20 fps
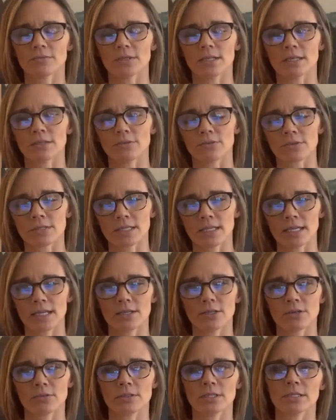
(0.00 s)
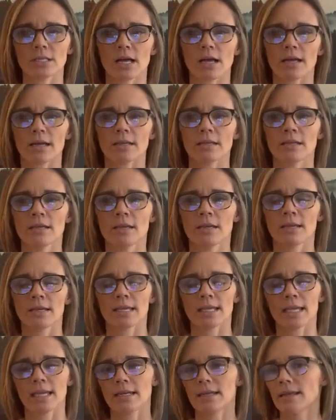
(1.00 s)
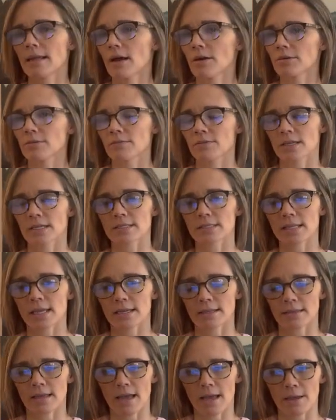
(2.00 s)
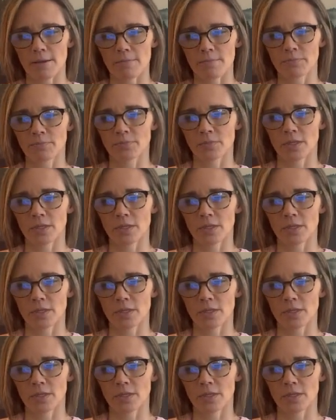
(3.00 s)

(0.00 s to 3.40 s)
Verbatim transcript: We use keto a lot, in and out of things like that.